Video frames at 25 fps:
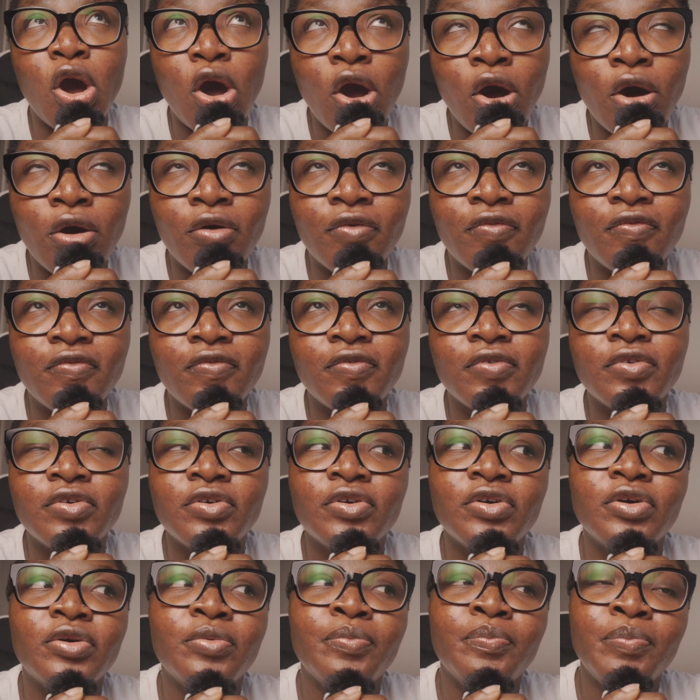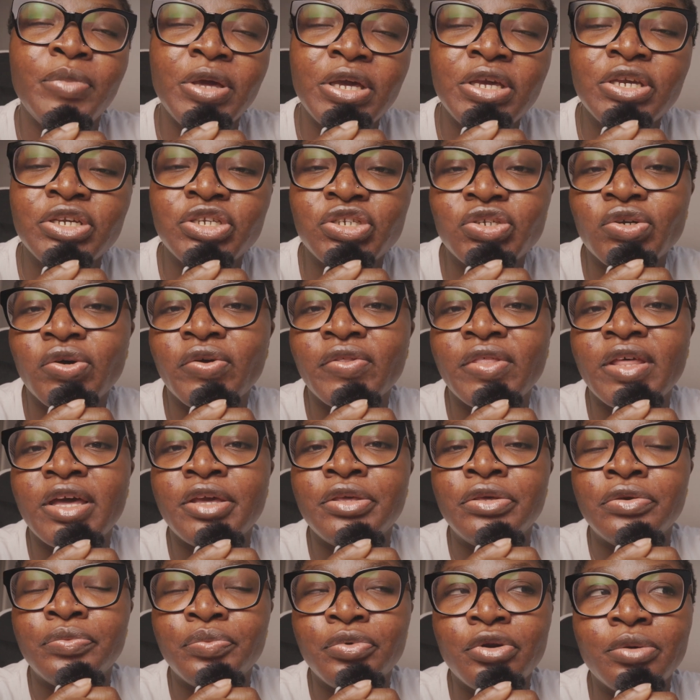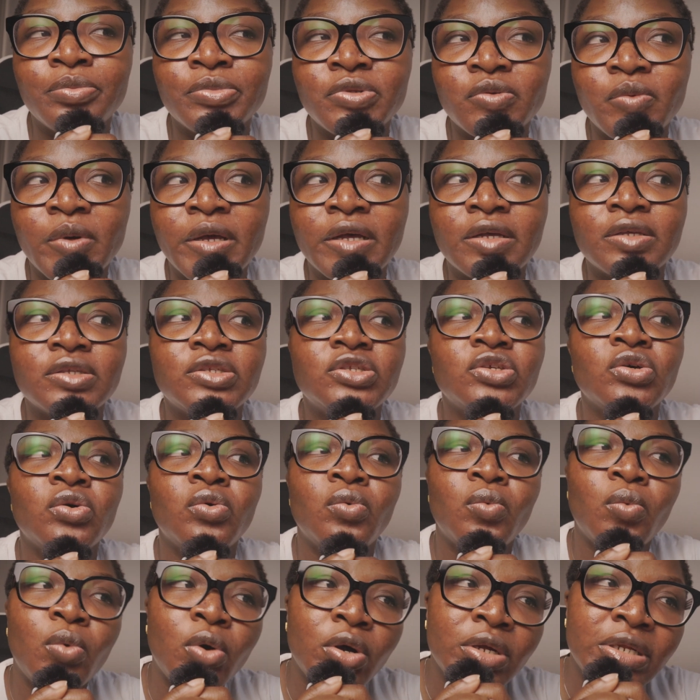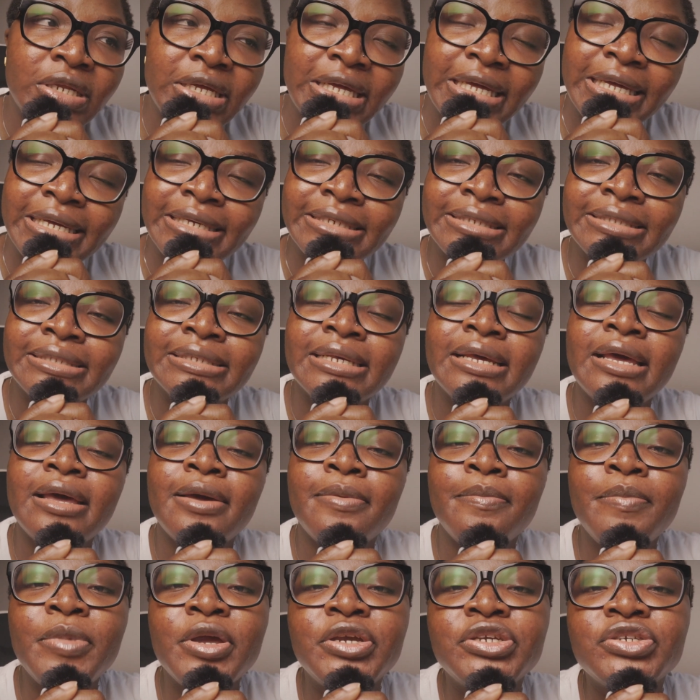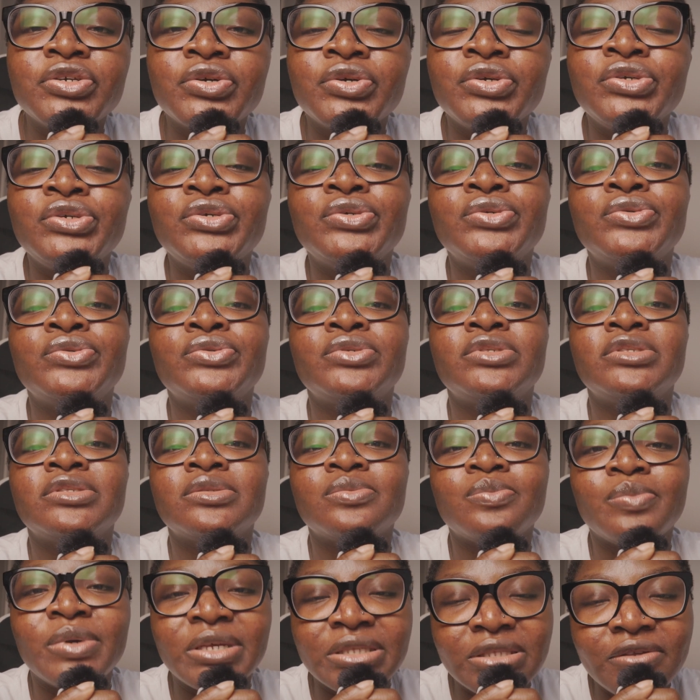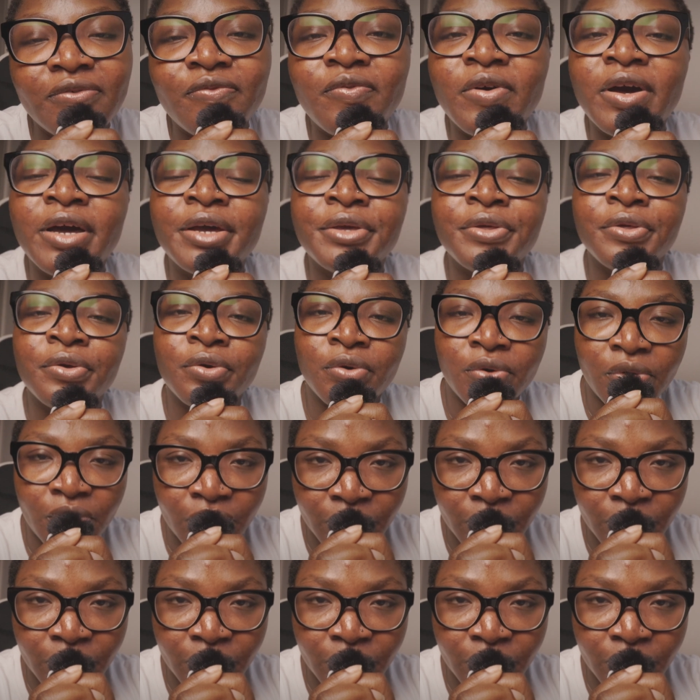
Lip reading: of making sure that you prompt well. So one is, make sure you specify your